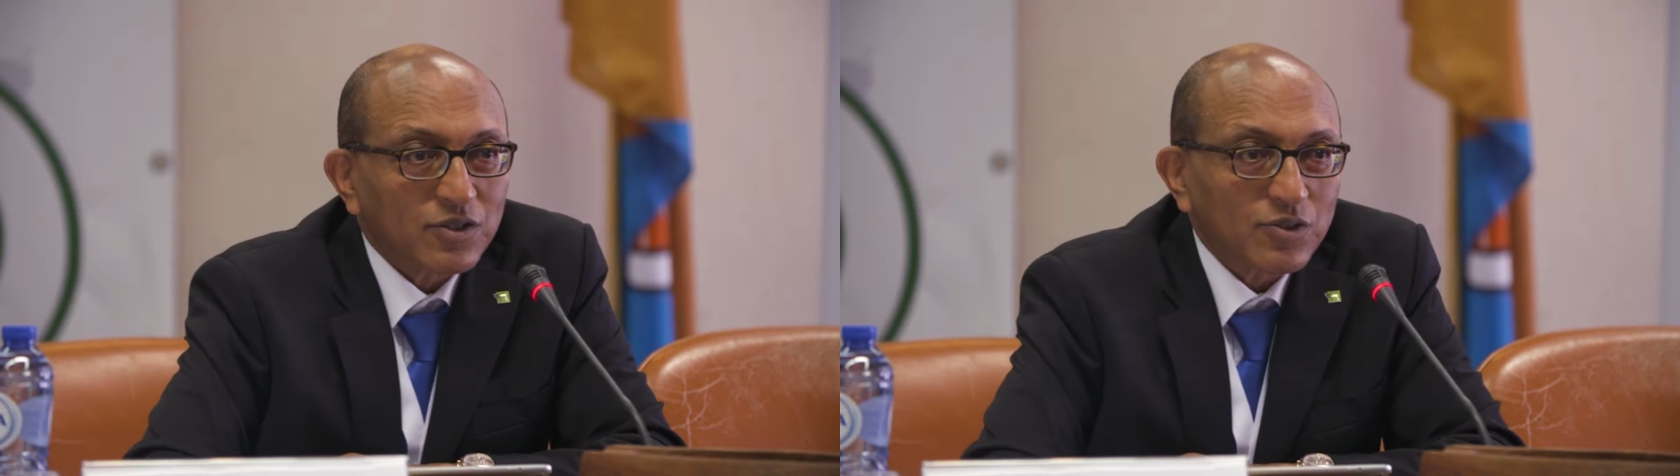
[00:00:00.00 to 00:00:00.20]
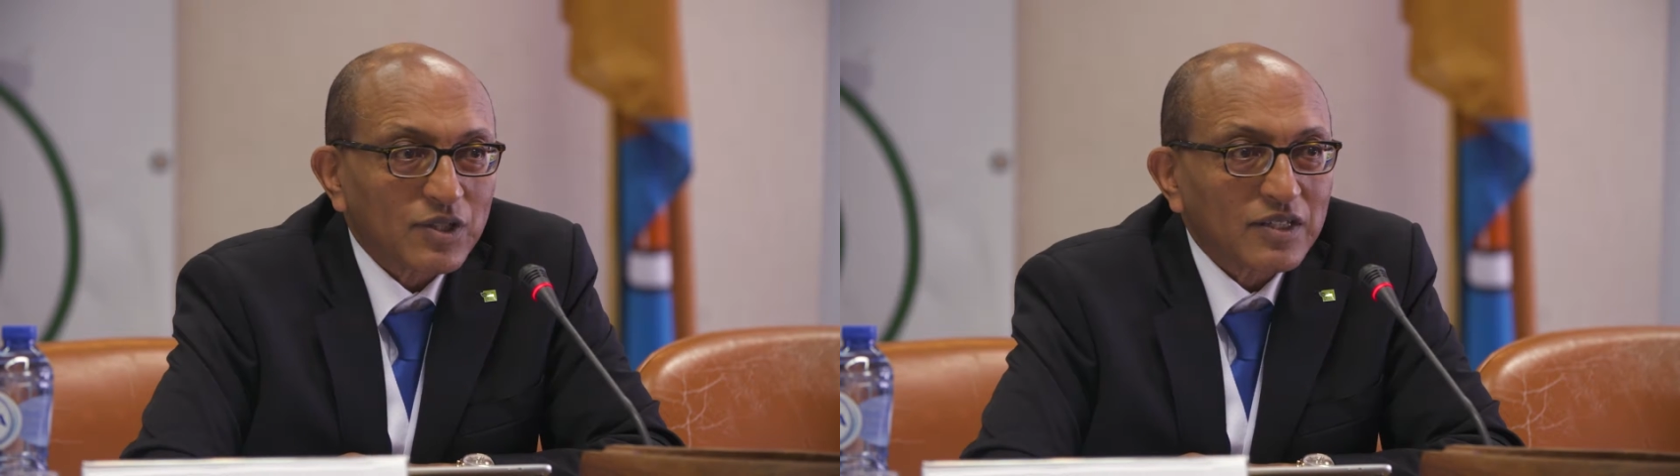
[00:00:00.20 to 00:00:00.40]

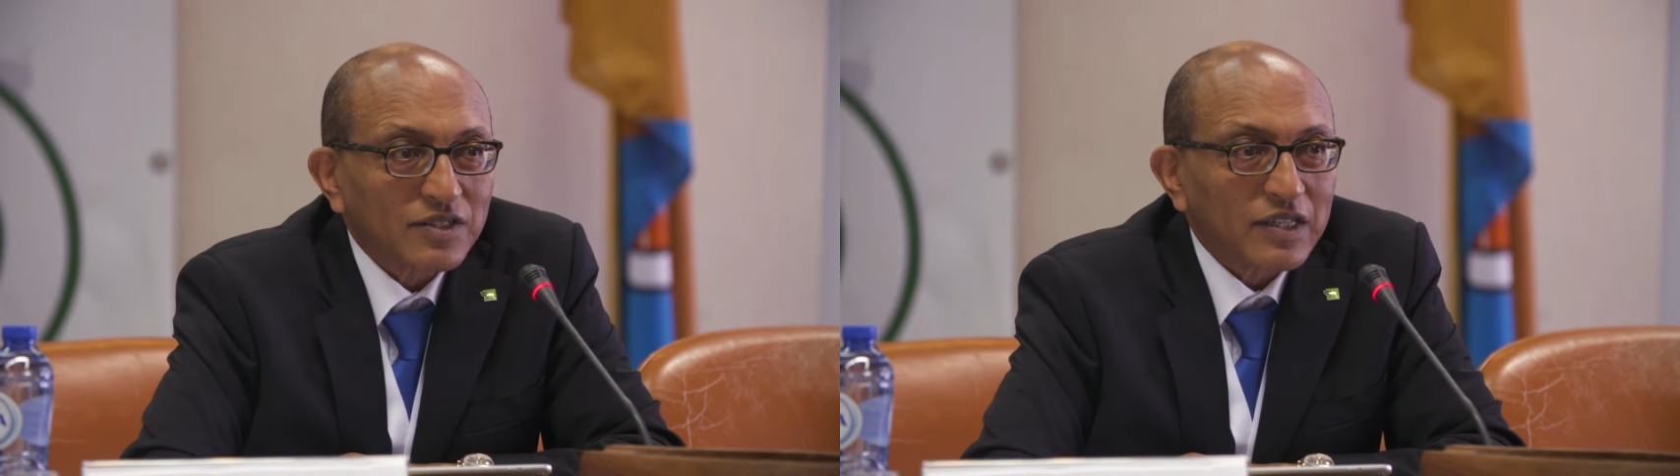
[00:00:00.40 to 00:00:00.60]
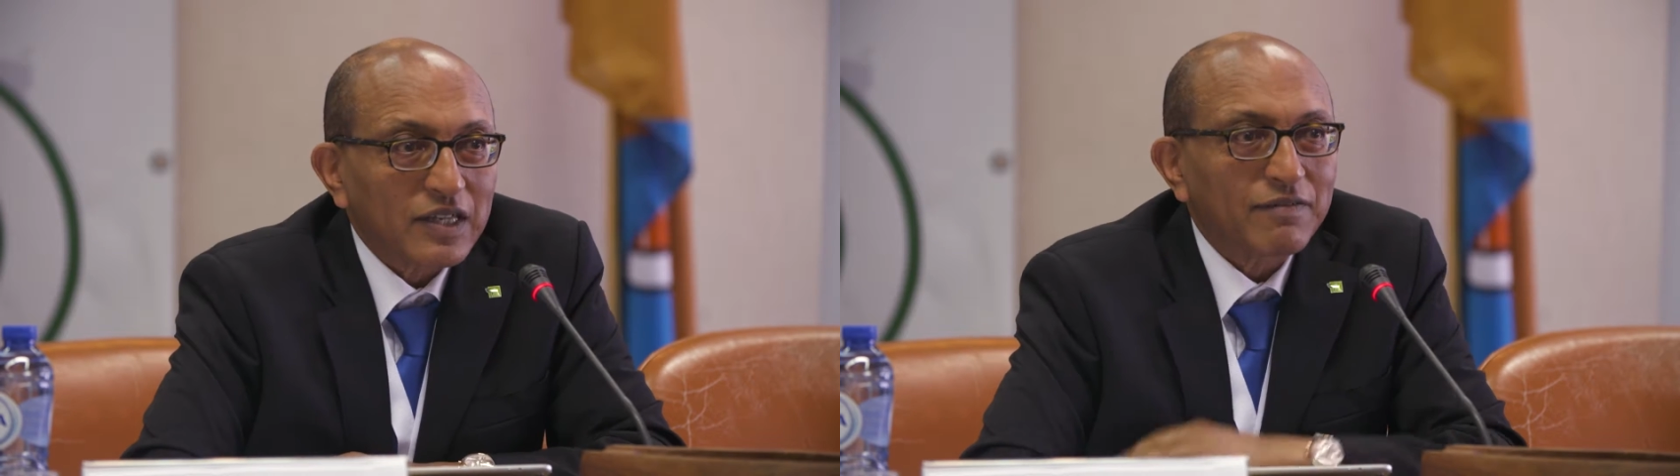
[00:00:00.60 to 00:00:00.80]
So
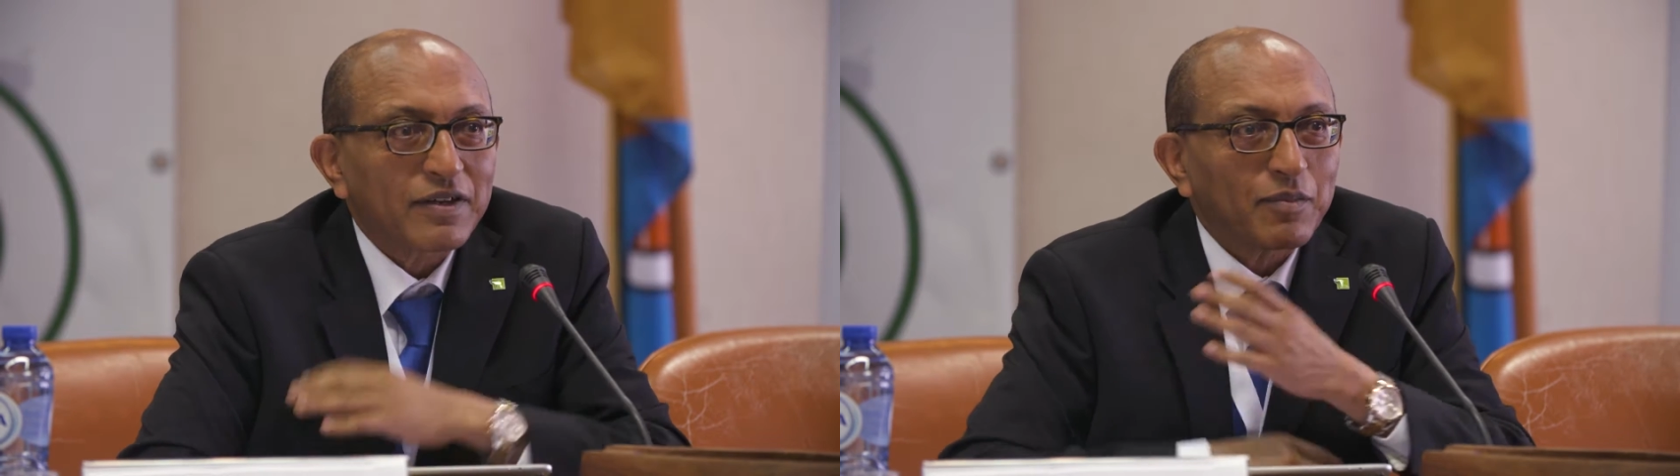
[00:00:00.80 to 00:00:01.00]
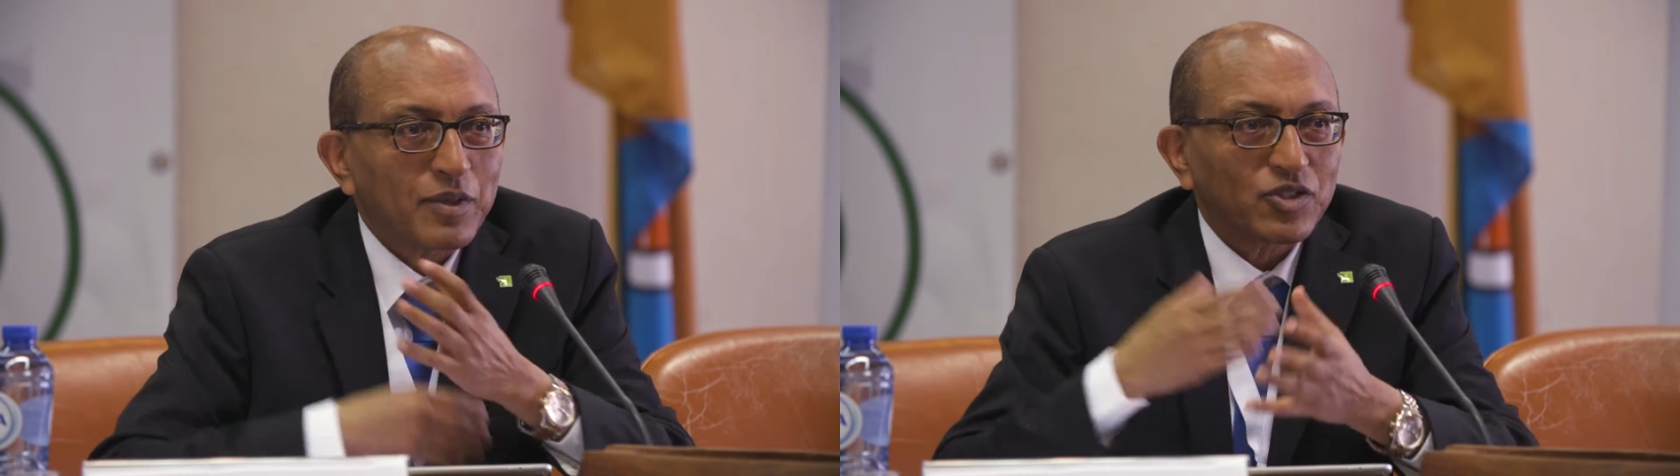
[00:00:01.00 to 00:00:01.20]
that's really
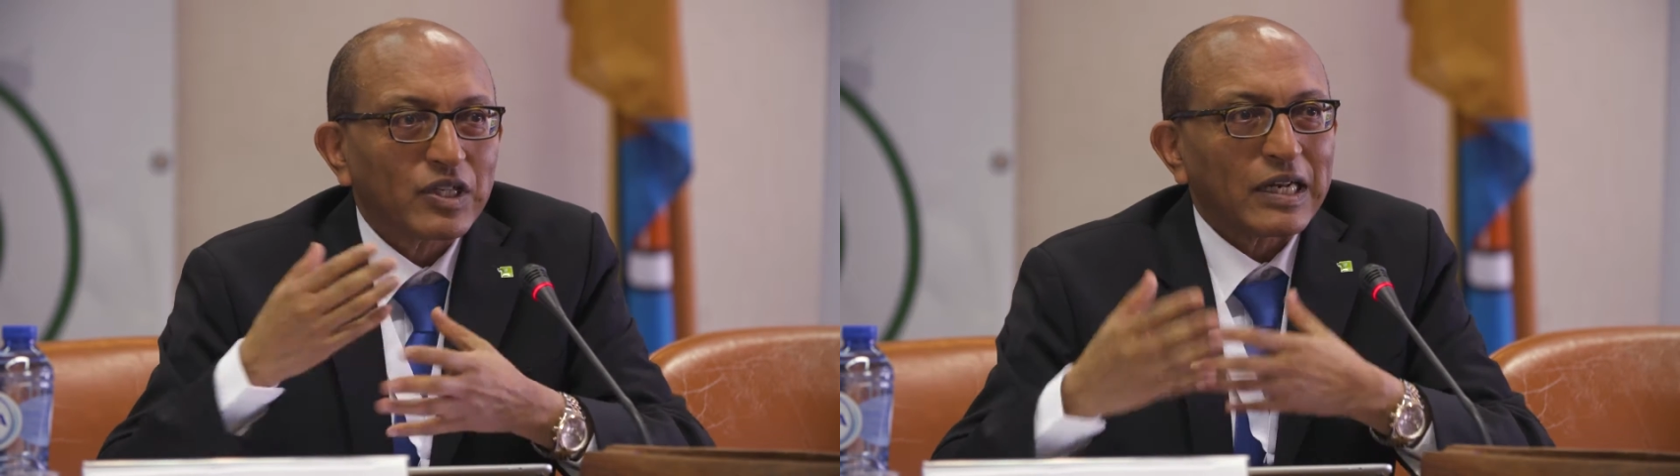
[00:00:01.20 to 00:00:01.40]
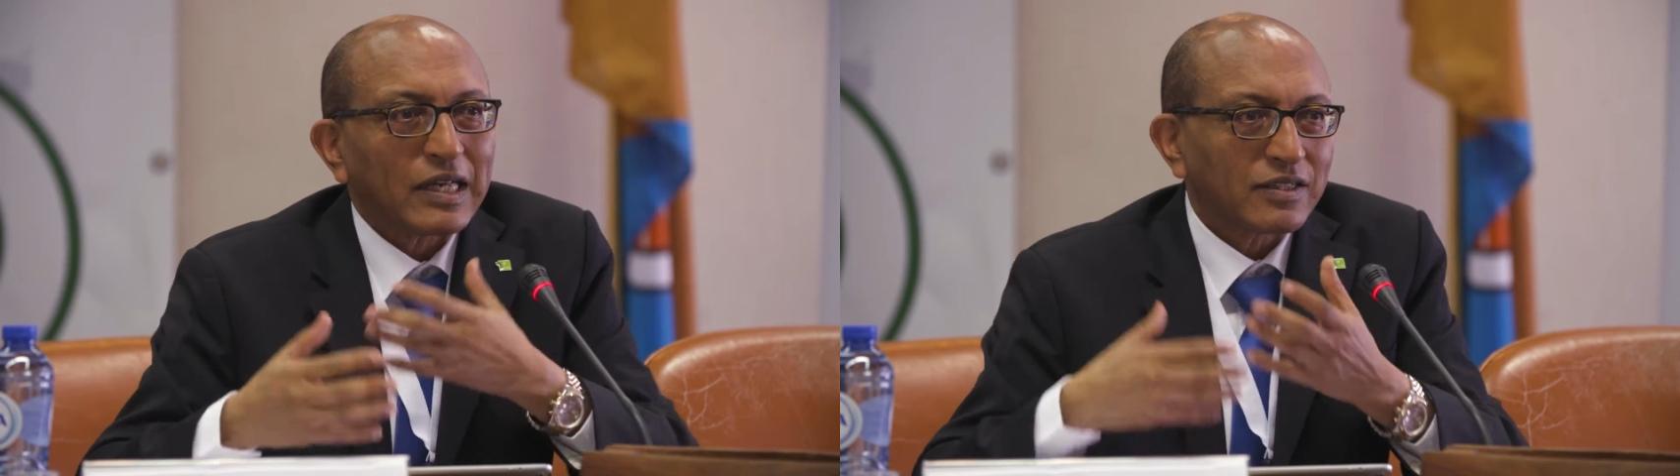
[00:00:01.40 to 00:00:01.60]
very much
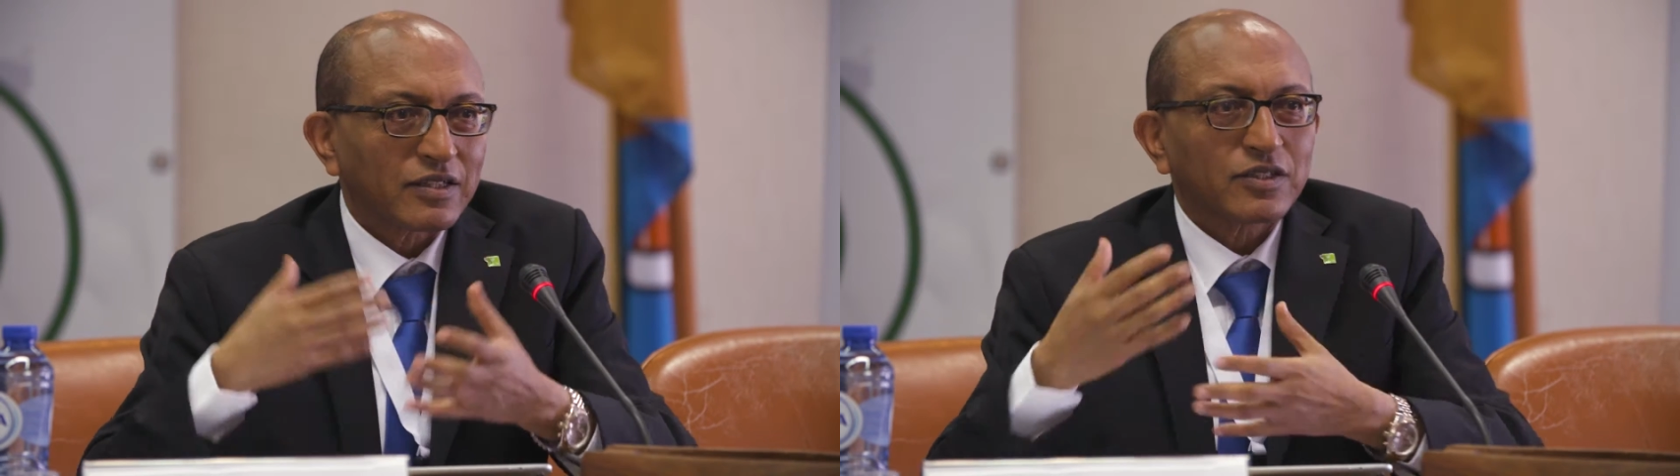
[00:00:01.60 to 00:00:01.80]
related.